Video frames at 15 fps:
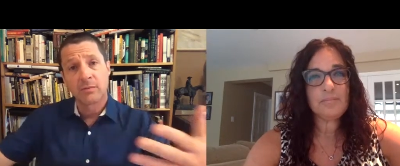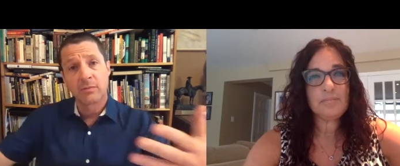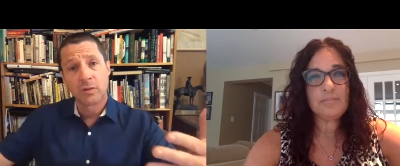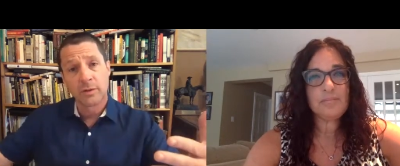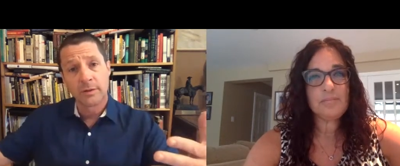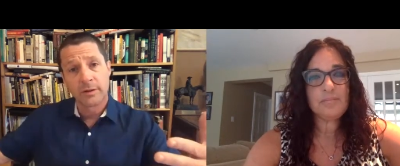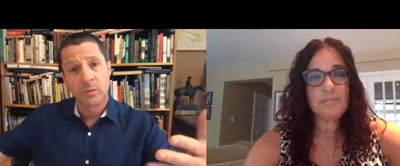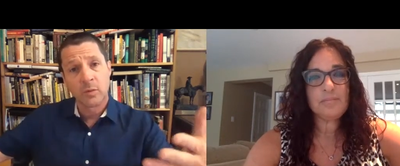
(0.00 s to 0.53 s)

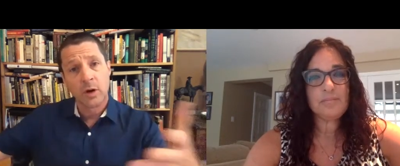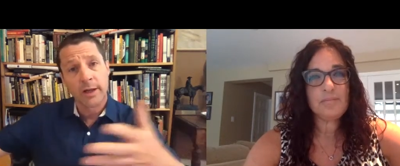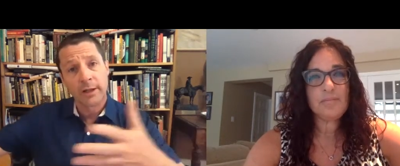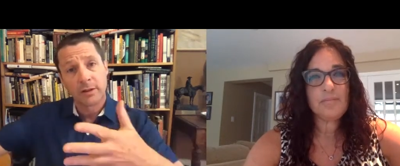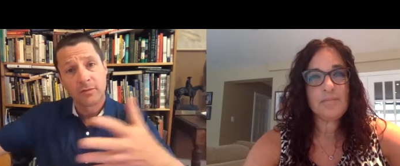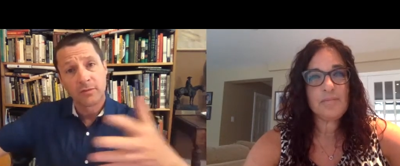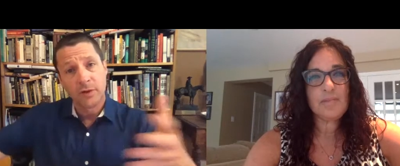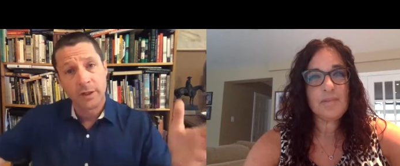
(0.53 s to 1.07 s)
Speaker 1: where there are
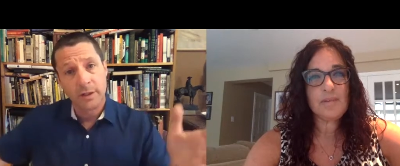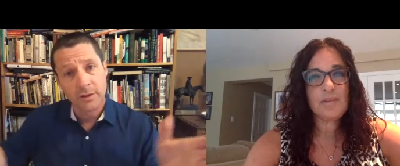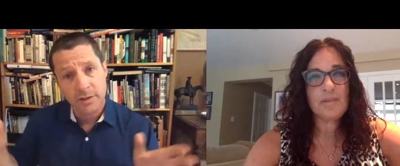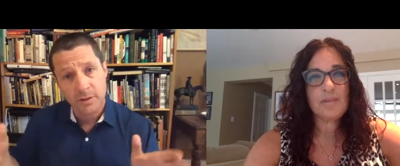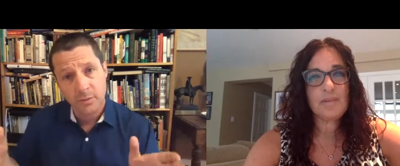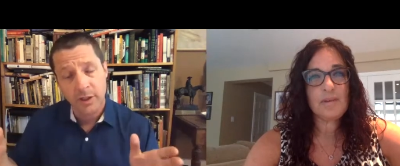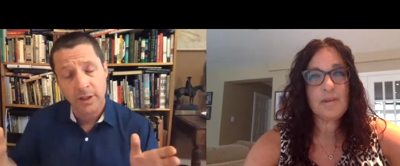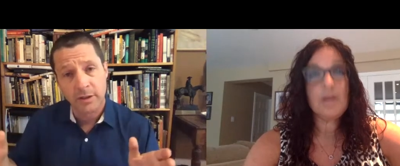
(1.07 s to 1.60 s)

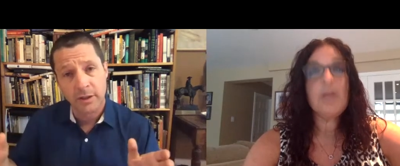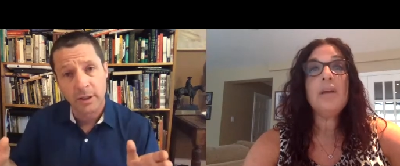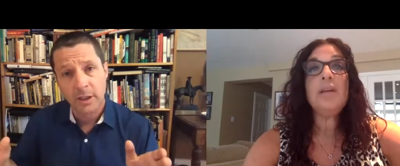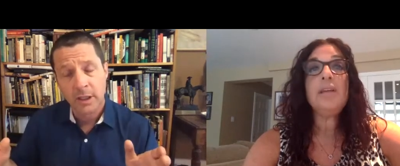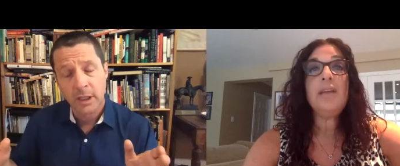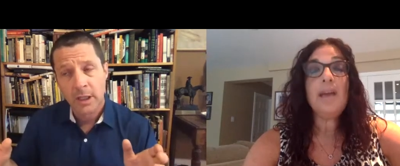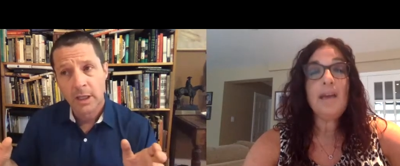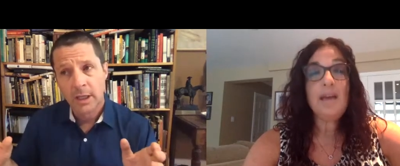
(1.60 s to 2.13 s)
wildfires around it
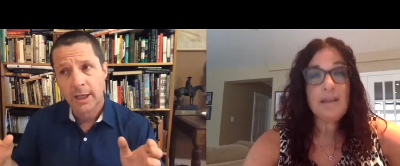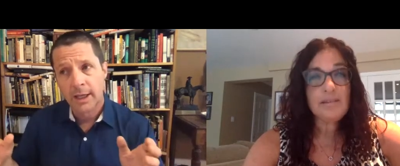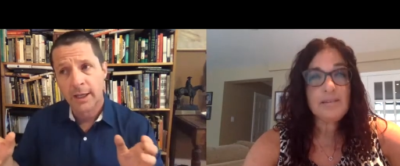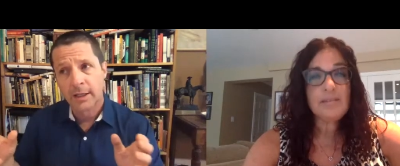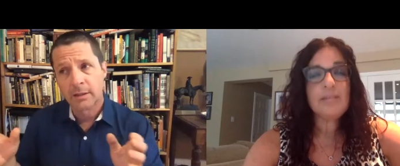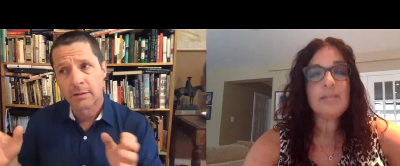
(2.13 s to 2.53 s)
yes.